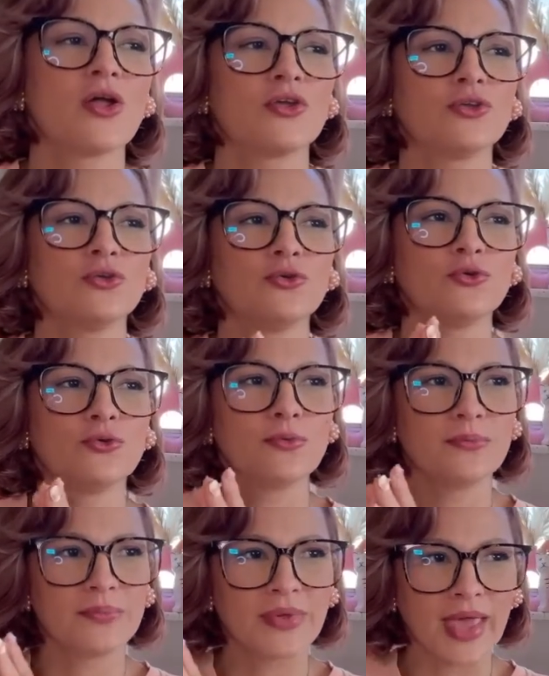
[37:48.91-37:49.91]
you
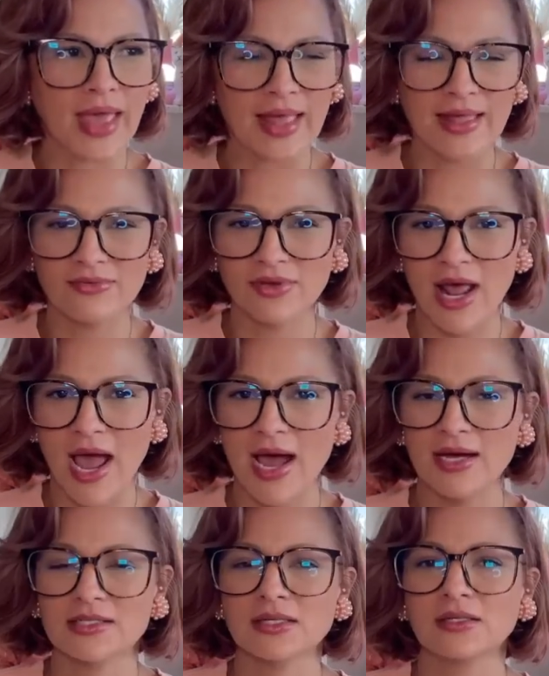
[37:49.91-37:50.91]
behave and
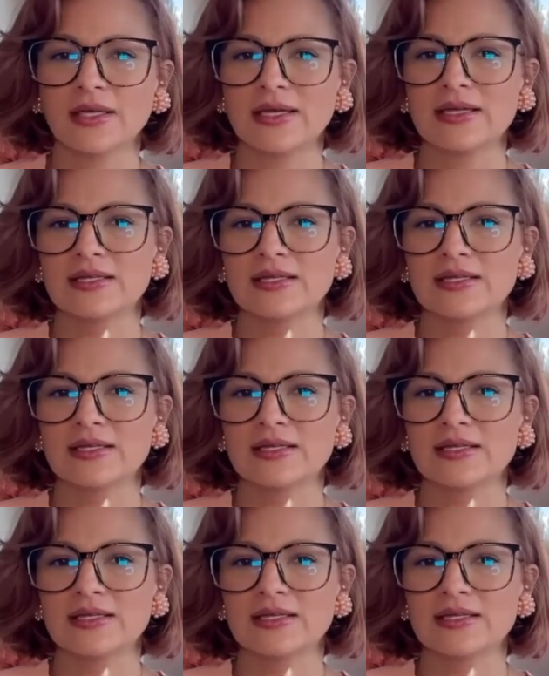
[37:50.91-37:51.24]
act like